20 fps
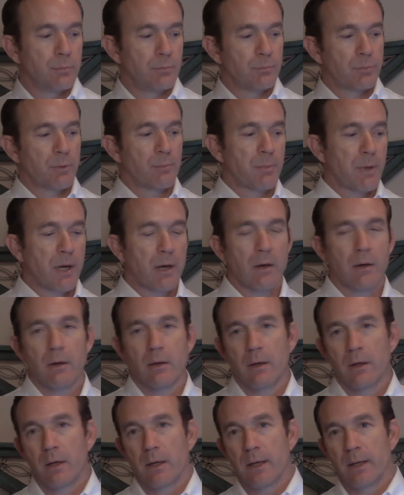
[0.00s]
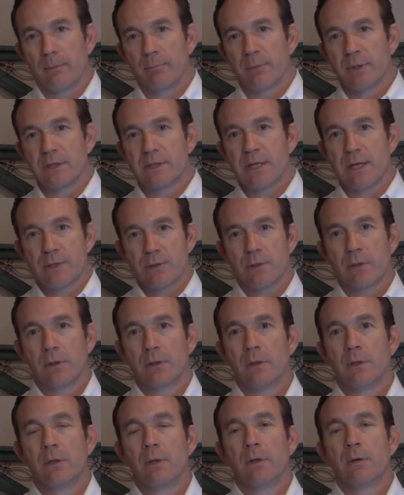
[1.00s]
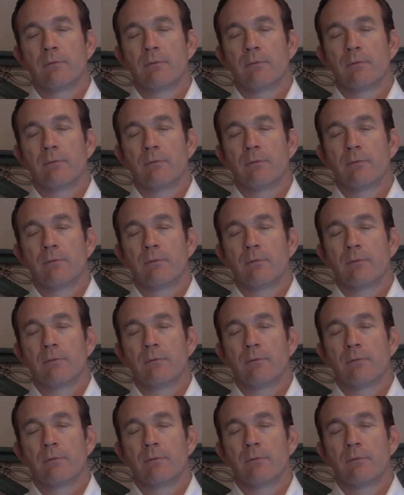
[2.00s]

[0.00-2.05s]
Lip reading: prepare a petition